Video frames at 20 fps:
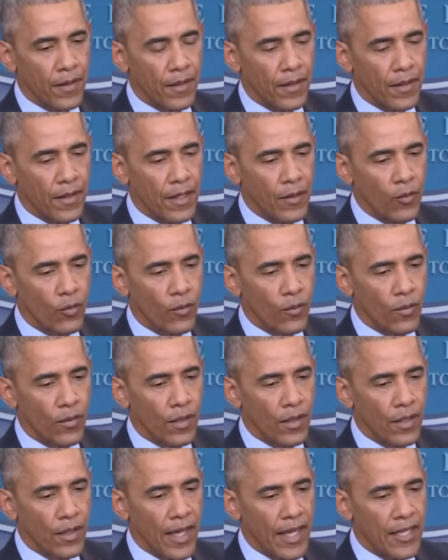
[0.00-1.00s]
It
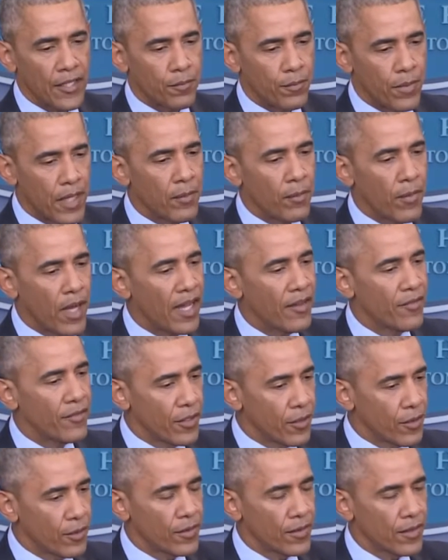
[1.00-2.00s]
has been my
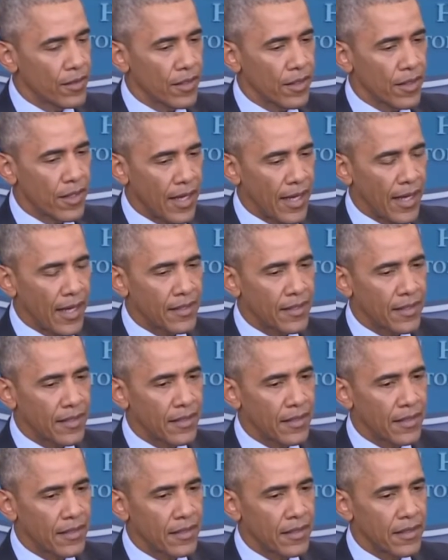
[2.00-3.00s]
view that
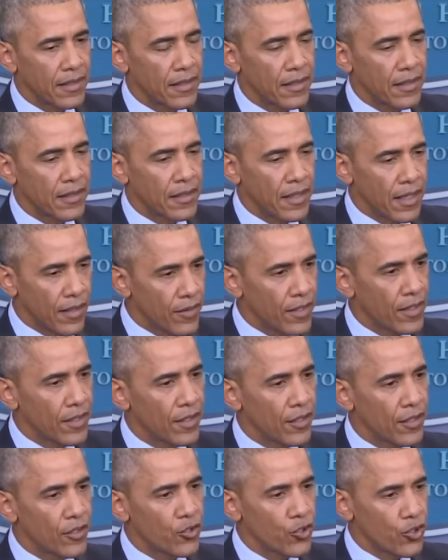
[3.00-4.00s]

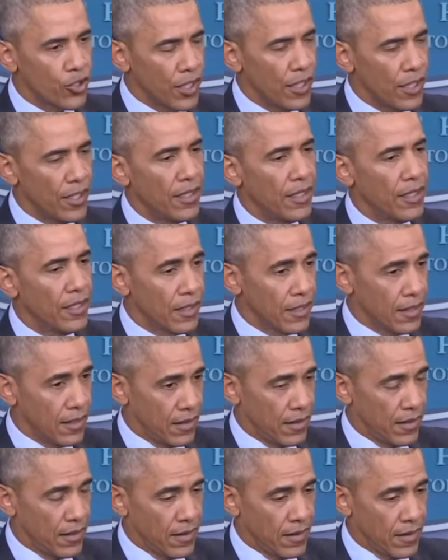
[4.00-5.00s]
given she
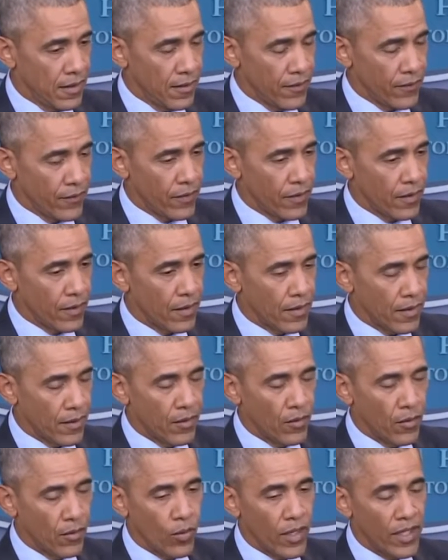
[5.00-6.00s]

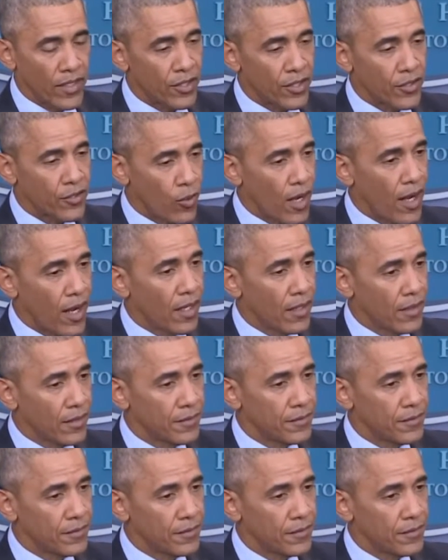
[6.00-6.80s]
went to trial,